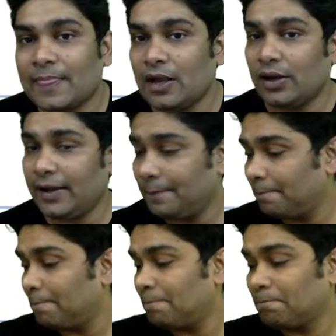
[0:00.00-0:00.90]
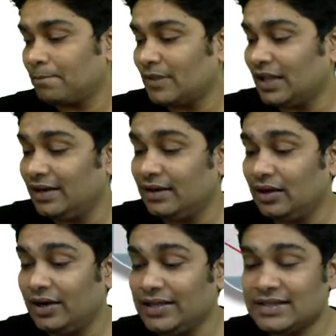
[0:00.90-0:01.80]
Okay, now
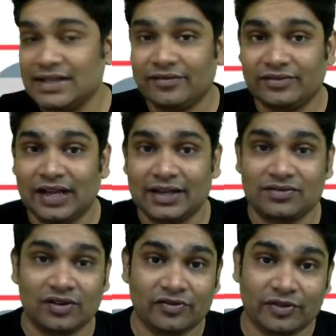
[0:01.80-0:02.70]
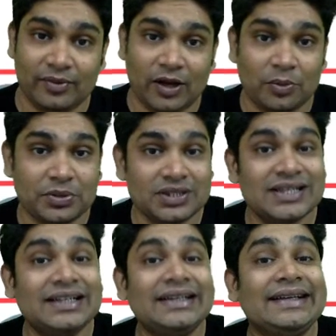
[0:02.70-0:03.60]
let's see if that is one of my options.
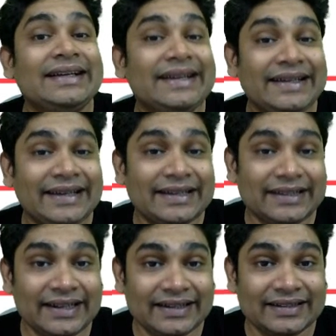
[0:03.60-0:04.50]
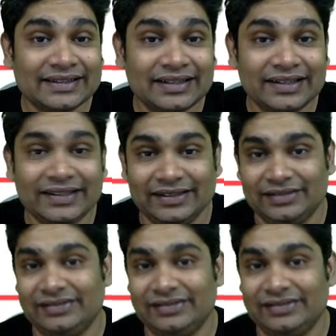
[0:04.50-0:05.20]
Yes, it is here.